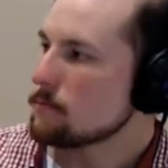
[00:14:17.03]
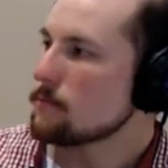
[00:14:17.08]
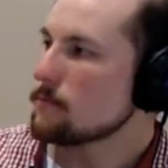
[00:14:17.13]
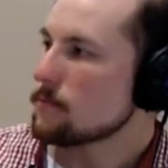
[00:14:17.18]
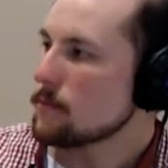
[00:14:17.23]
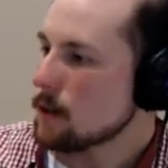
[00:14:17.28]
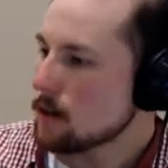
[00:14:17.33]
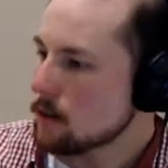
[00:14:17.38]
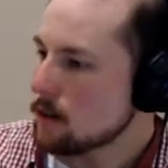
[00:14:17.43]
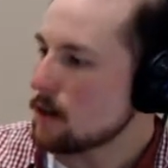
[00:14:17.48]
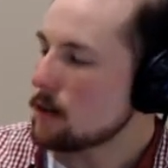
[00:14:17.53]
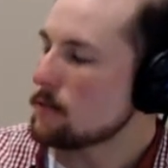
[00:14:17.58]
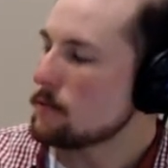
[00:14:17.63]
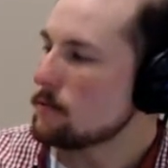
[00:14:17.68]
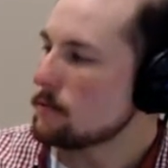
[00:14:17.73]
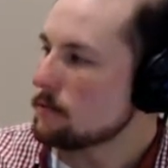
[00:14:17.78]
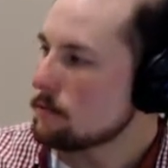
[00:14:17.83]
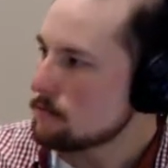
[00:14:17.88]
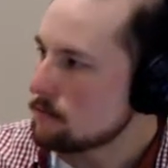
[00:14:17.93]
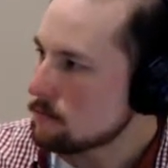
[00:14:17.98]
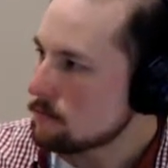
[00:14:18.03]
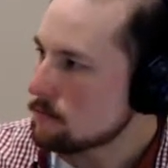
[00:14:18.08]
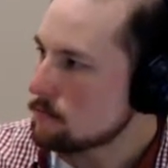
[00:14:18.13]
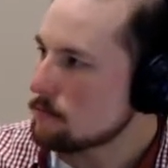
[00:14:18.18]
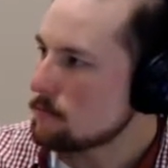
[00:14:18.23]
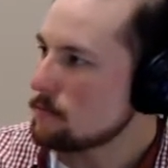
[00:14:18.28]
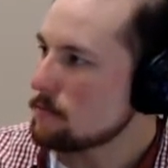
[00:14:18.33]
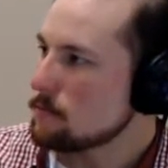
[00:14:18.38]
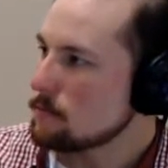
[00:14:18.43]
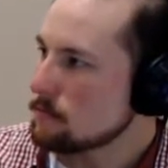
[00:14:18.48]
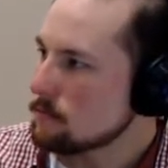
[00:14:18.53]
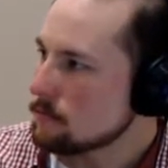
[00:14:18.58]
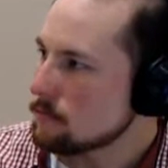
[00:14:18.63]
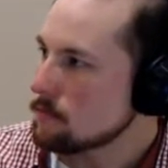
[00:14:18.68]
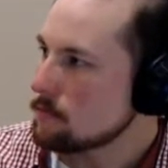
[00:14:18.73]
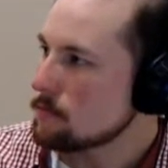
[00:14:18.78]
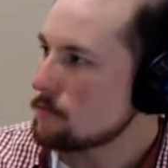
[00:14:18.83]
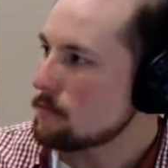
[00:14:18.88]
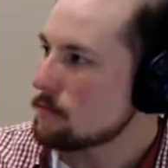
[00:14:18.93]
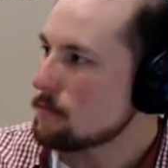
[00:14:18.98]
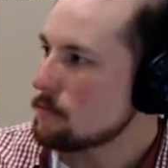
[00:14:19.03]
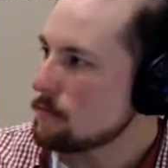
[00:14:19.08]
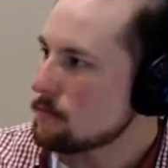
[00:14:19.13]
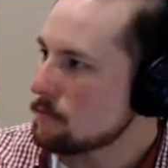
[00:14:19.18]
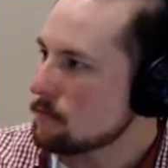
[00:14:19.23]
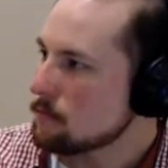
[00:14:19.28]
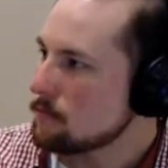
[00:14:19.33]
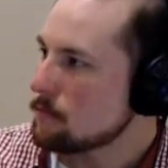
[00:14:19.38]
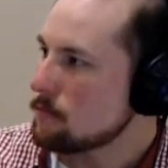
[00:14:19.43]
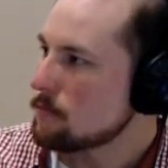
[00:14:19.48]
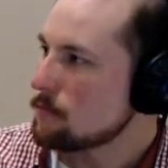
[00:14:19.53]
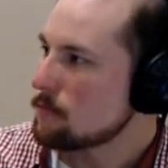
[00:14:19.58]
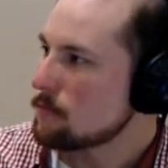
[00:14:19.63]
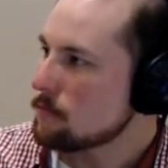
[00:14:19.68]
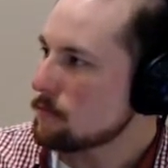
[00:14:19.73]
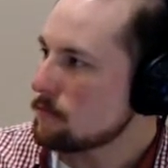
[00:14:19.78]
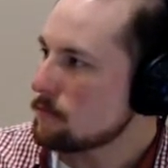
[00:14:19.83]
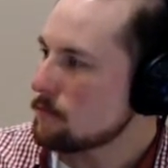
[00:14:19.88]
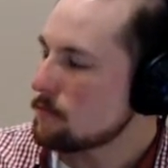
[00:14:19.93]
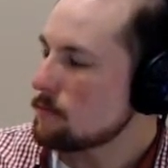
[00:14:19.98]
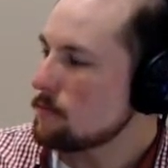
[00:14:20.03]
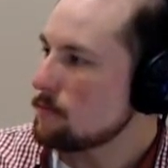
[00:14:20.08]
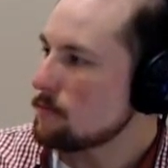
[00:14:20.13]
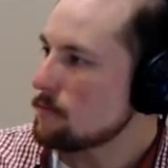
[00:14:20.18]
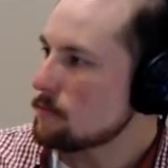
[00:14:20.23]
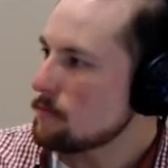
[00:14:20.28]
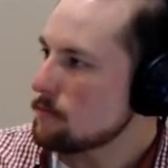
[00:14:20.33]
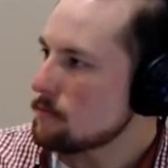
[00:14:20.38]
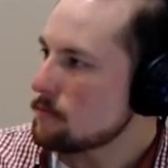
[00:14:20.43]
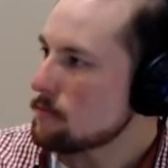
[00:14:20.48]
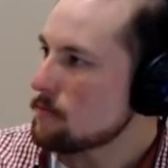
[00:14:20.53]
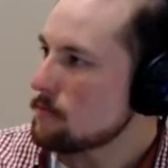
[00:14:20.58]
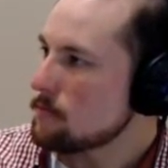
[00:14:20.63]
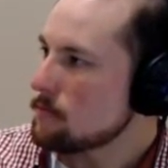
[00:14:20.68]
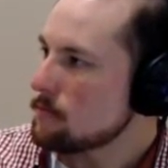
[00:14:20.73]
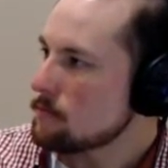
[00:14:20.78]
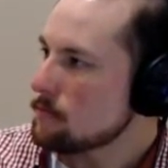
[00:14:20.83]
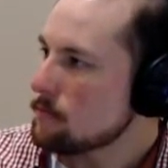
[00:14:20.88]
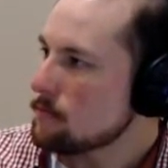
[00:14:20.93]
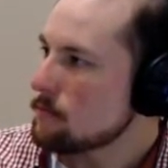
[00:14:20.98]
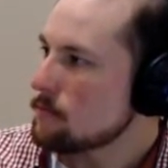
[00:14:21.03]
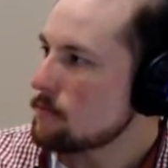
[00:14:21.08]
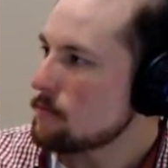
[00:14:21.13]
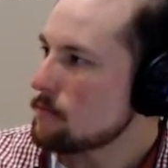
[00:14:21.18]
This person isn't speaking.